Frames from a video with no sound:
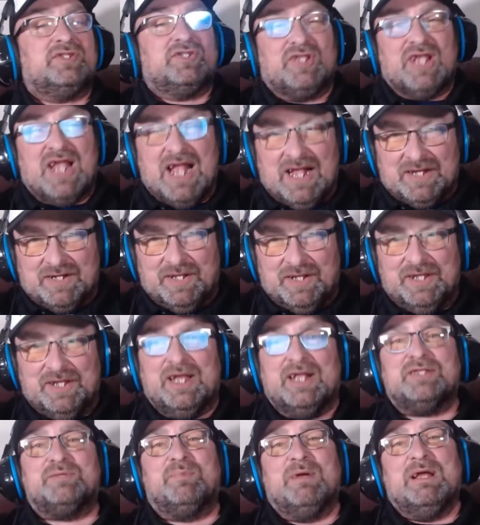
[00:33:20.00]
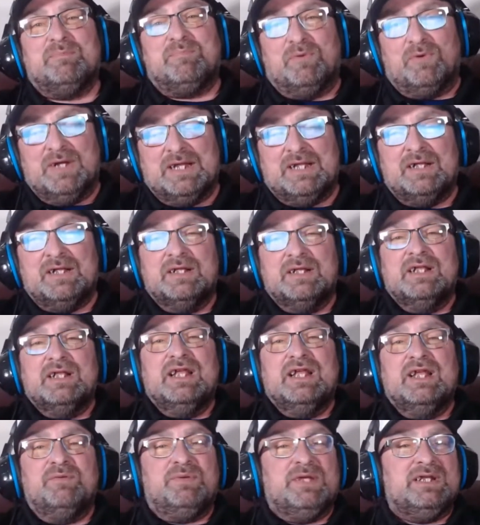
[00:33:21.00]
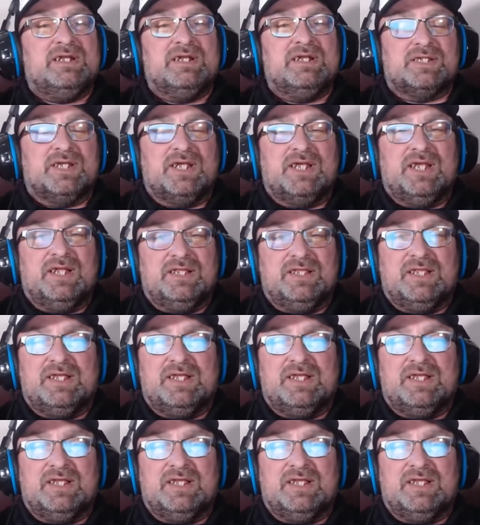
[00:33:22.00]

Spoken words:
Exactly. That's my point. If he doesn't get